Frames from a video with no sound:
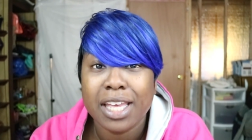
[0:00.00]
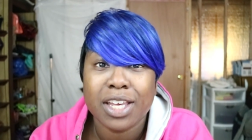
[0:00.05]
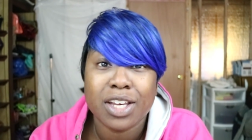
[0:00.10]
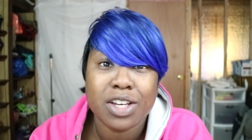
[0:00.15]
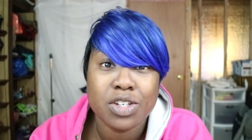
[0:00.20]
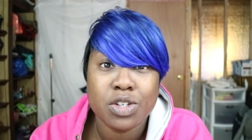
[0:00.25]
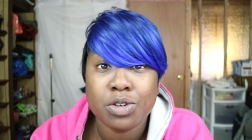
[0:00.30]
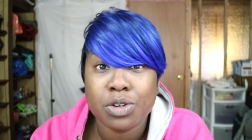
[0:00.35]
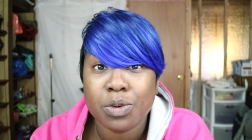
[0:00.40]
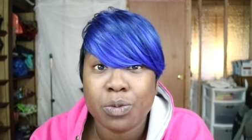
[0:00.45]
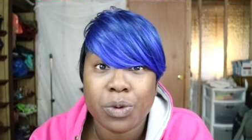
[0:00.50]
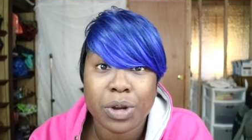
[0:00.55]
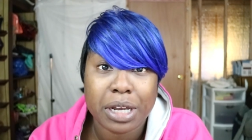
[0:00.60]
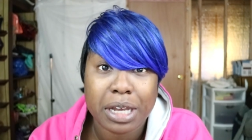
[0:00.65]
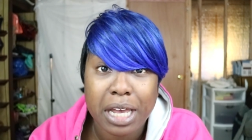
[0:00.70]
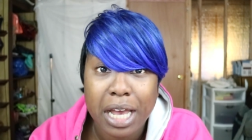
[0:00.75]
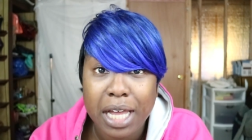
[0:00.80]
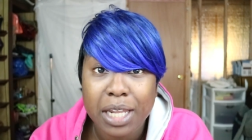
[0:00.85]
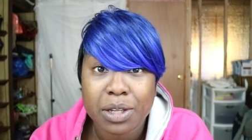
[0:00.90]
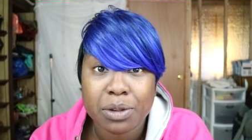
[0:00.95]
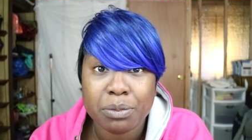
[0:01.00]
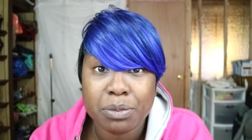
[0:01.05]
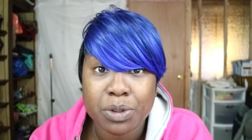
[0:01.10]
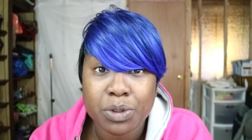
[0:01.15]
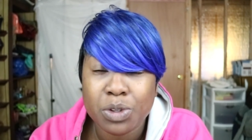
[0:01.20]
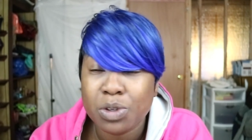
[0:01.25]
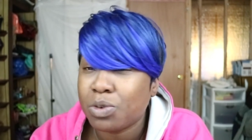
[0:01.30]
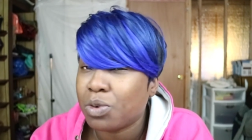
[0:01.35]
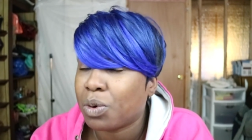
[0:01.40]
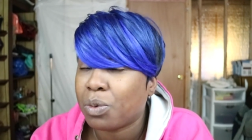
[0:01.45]
because you can wear color
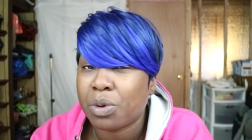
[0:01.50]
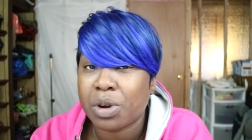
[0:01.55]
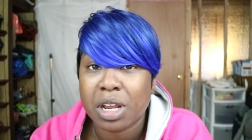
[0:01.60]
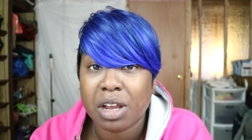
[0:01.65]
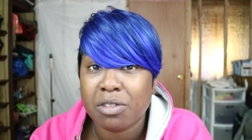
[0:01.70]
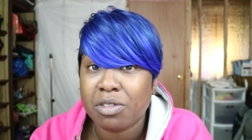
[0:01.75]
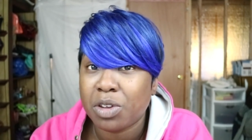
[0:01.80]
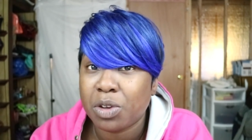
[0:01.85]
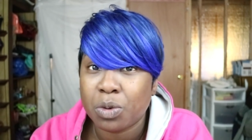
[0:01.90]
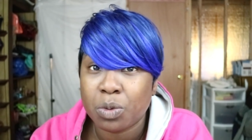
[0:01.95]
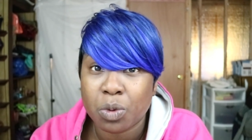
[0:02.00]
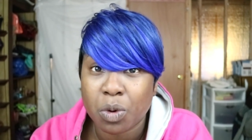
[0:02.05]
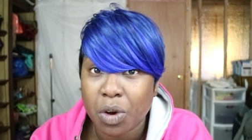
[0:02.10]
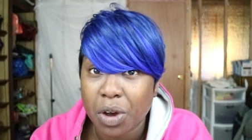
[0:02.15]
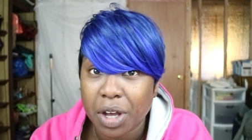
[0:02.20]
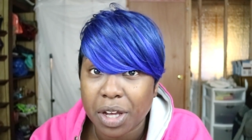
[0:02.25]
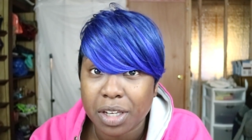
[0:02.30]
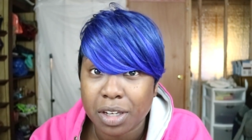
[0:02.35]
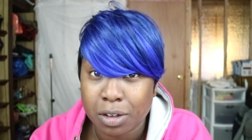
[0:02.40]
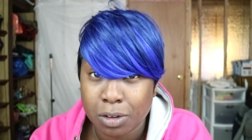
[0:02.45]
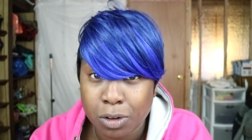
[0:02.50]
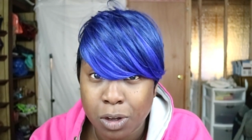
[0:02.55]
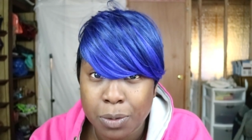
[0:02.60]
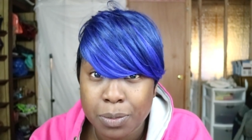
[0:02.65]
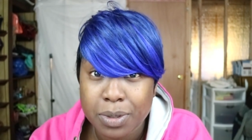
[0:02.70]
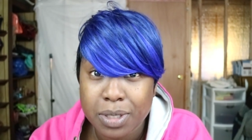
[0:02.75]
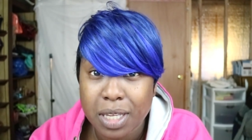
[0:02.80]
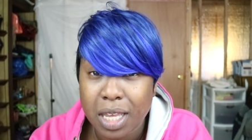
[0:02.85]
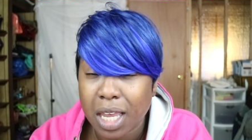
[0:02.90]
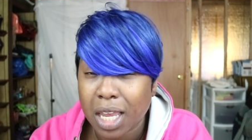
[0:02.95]
boo you can wear whatever you want you know what
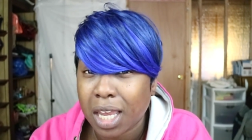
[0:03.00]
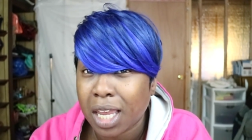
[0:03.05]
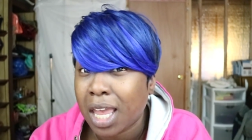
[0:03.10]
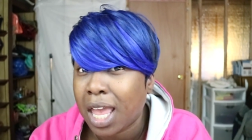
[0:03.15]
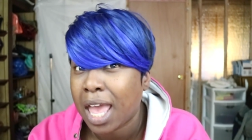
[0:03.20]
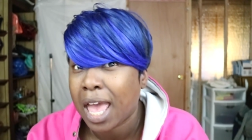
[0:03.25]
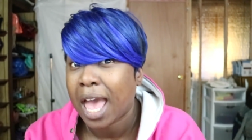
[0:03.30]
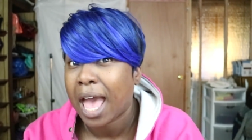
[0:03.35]
i'm saying